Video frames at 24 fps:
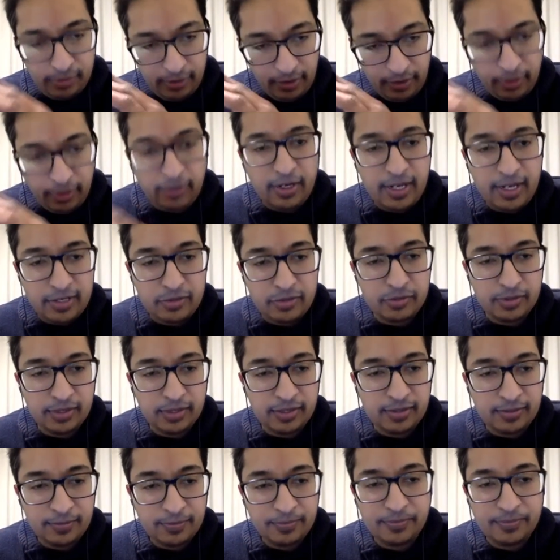Gradually.
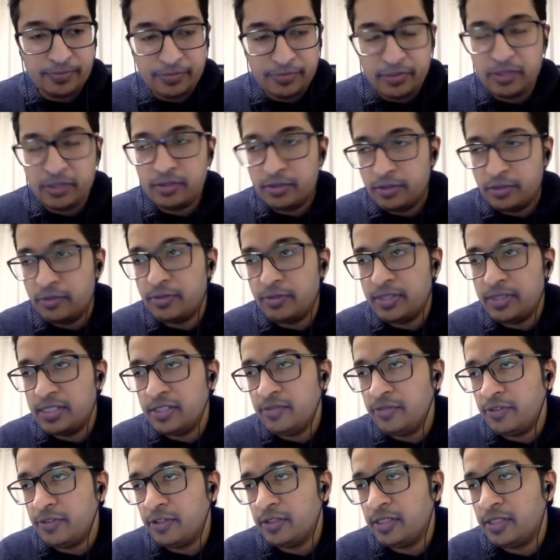
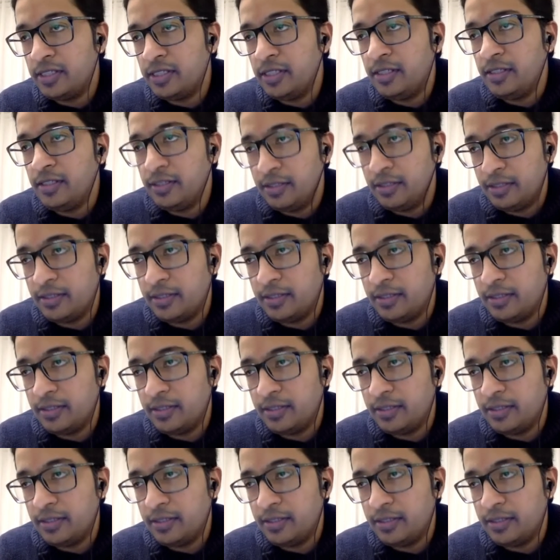2014